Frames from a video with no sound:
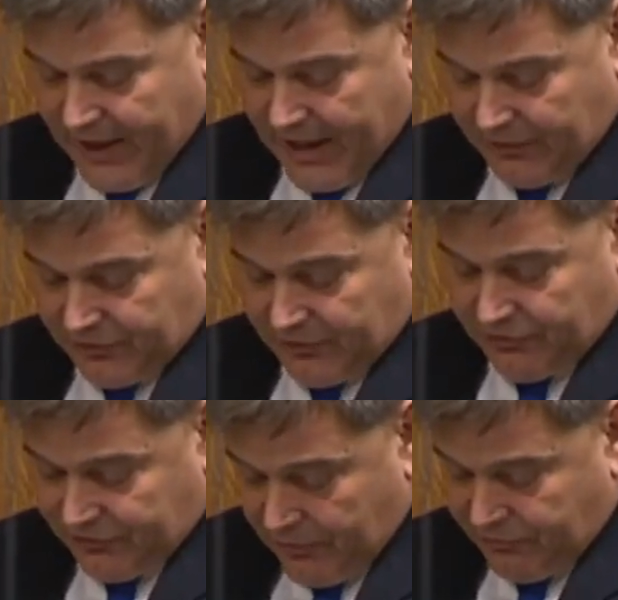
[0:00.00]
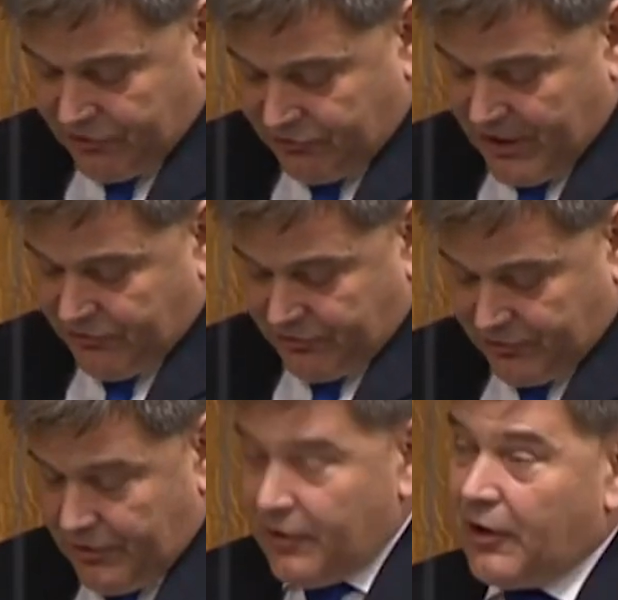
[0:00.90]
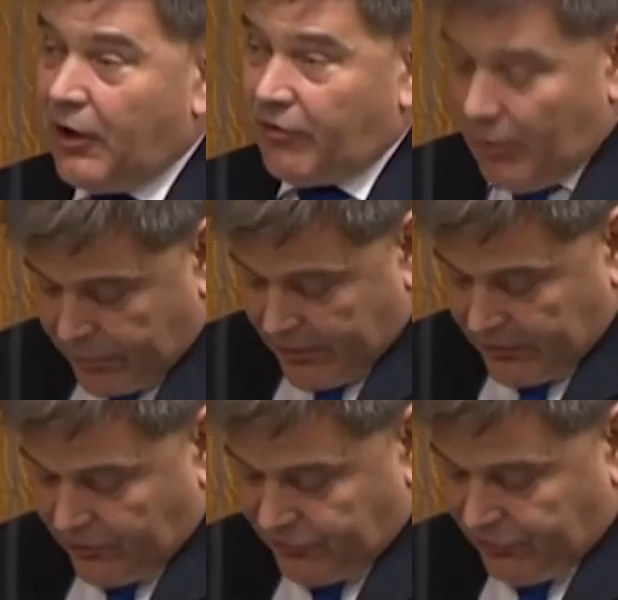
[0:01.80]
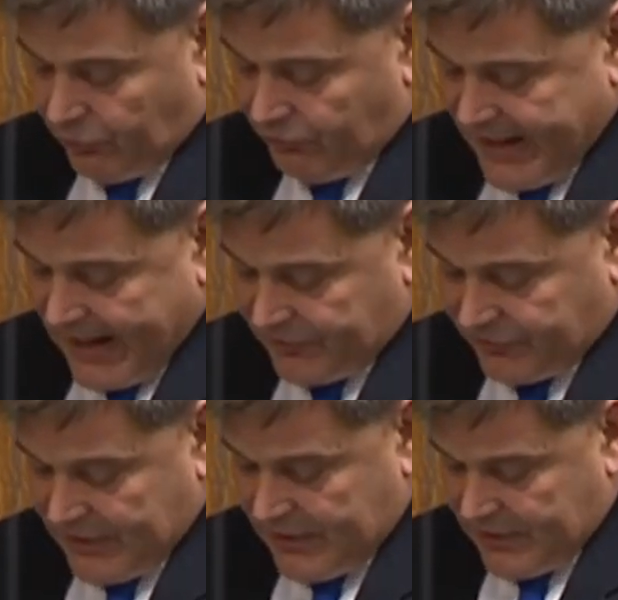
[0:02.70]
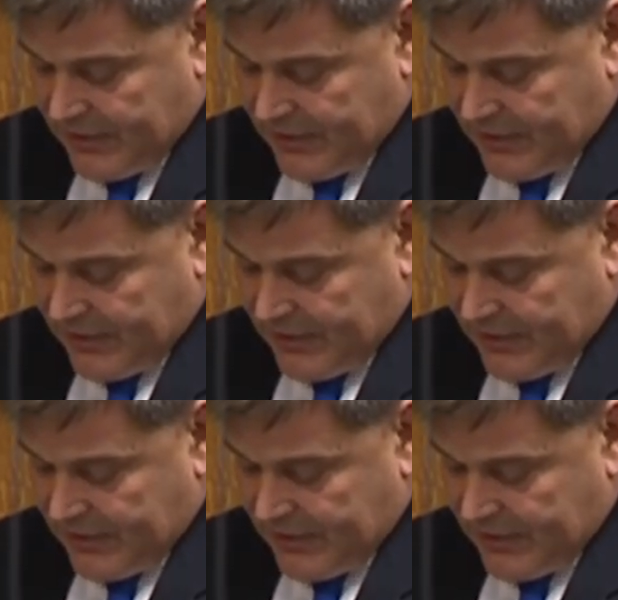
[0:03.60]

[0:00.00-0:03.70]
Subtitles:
act of self-rejection of our biological reality.